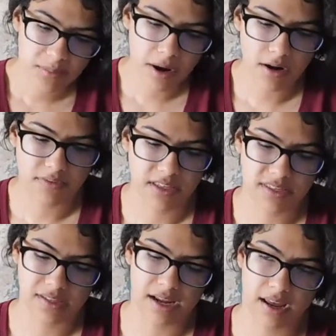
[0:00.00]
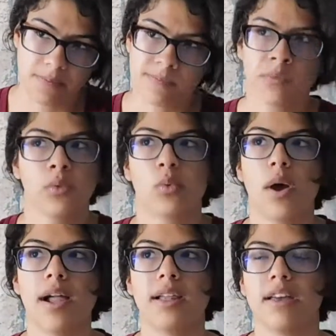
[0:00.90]
a part of this today?
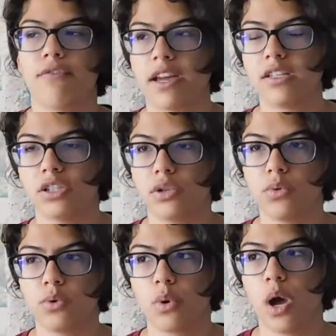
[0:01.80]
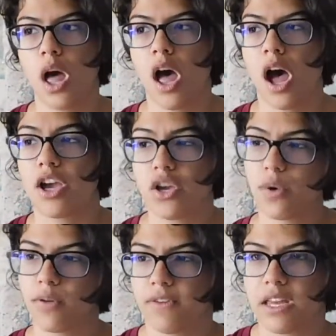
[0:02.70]
Well, if I do a
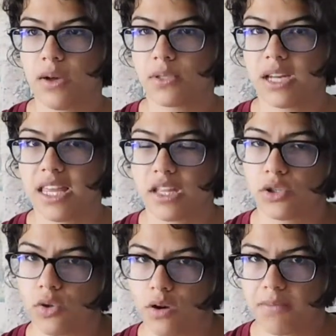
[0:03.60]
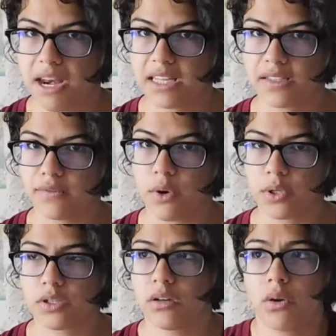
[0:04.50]
yoga video today that's 30 minutes and
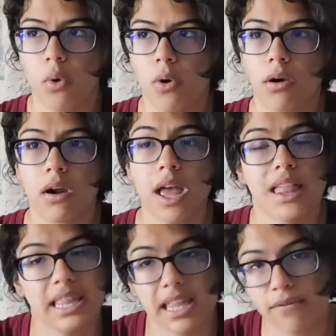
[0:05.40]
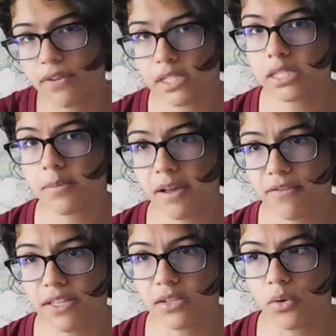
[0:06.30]
focused on core, then that fits into my
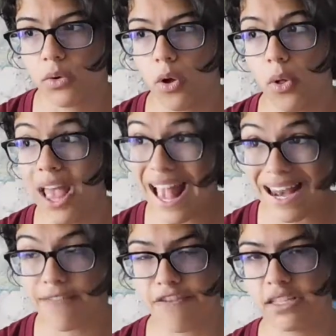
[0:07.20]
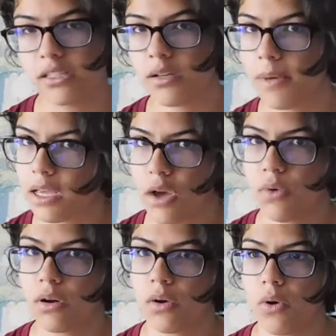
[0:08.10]
physical goal and it fits into my
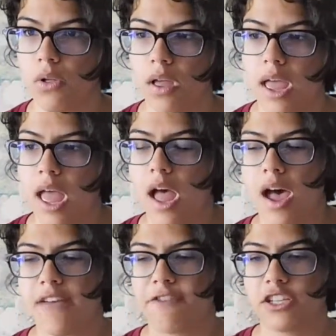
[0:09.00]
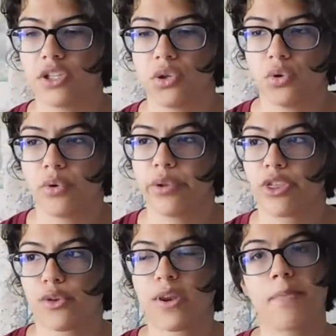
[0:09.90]
yoga goal. If I do
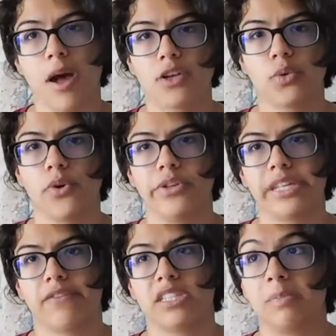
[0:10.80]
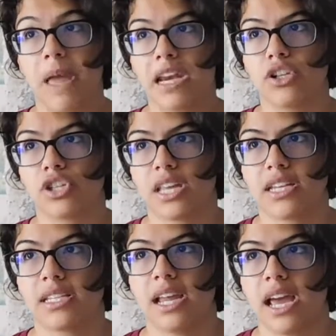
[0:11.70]
3 modules of a Spanish
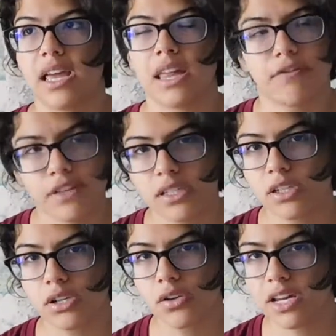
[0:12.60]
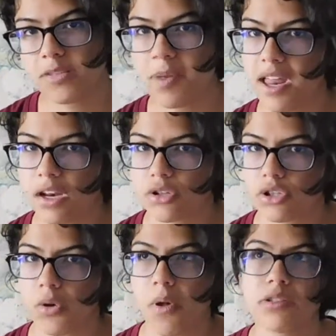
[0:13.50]
thing today, that fits into learning Spanish,
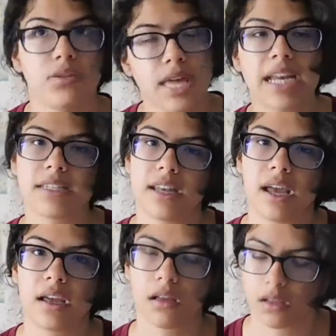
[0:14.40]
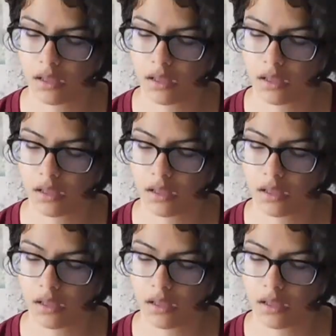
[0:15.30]
so I'll do that today.